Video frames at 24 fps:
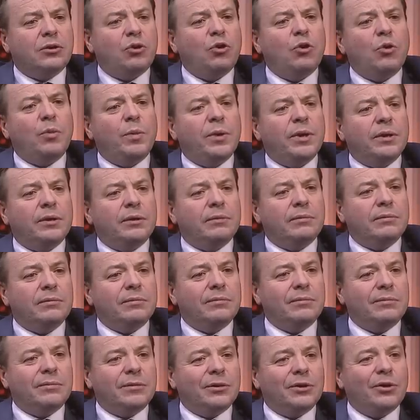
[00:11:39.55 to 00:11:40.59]
Corbyn
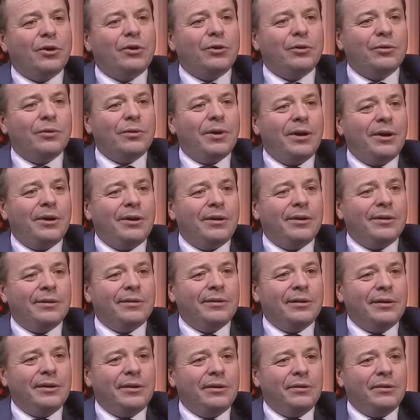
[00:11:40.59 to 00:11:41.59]
and McConnell are,